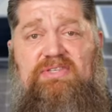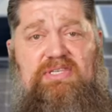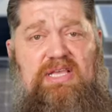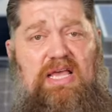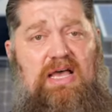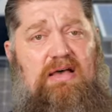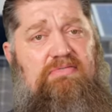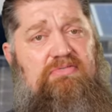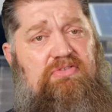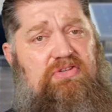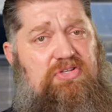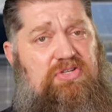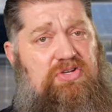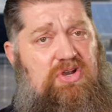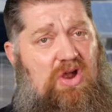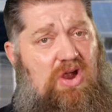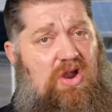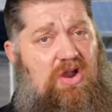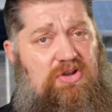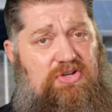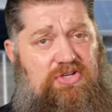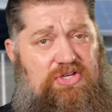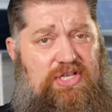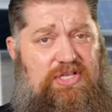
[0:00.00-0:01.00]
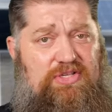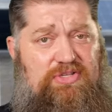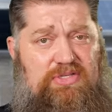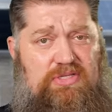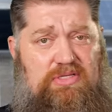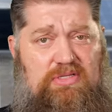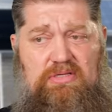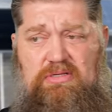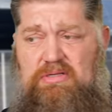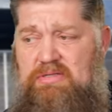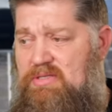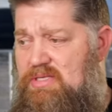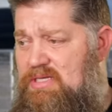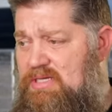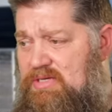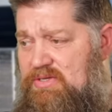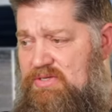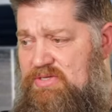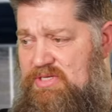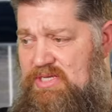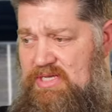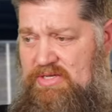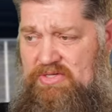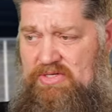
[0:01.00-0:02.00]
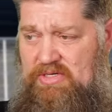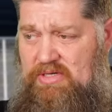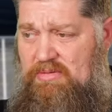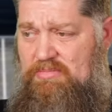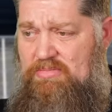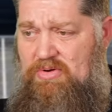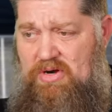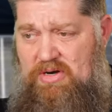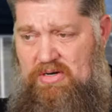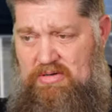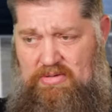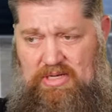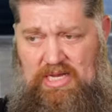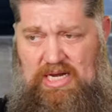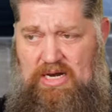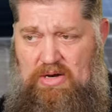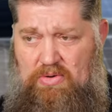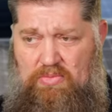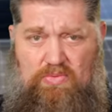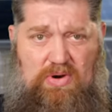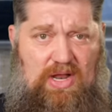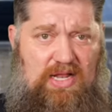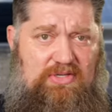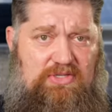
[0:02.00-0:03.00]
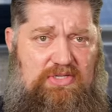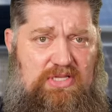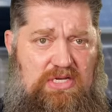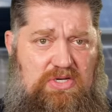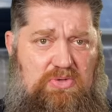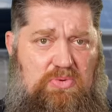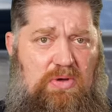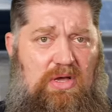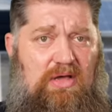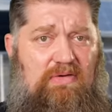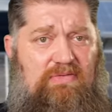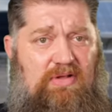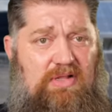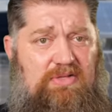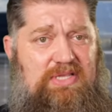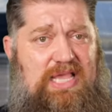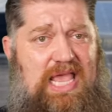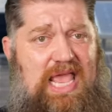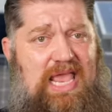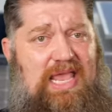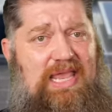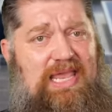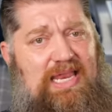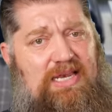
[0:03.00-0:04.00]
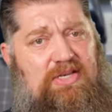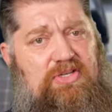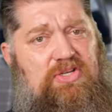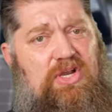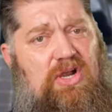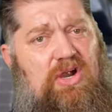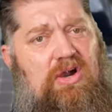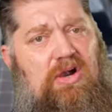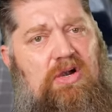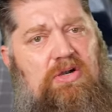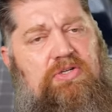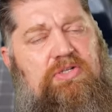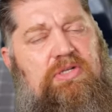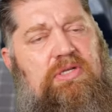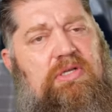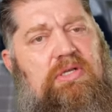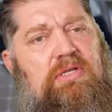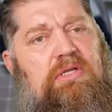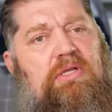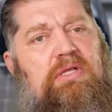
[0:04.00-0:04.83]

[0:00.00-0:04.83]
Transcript: itself charges the system or, you know, runs the 12 volts and can charge,